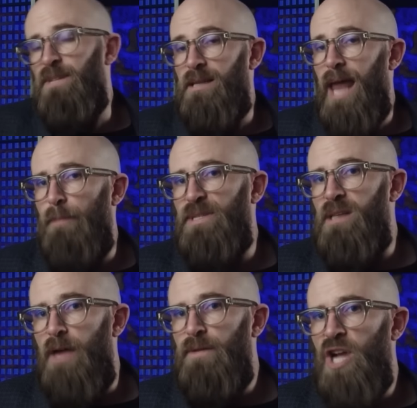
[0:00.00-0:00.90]
little
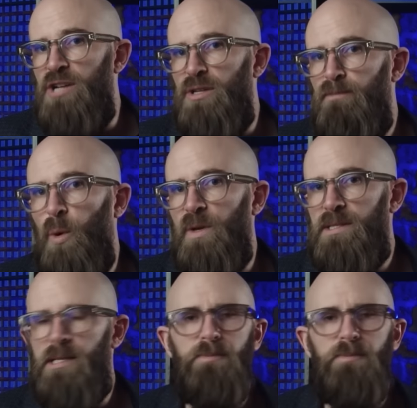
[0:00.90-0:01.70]
appetite for changing borders,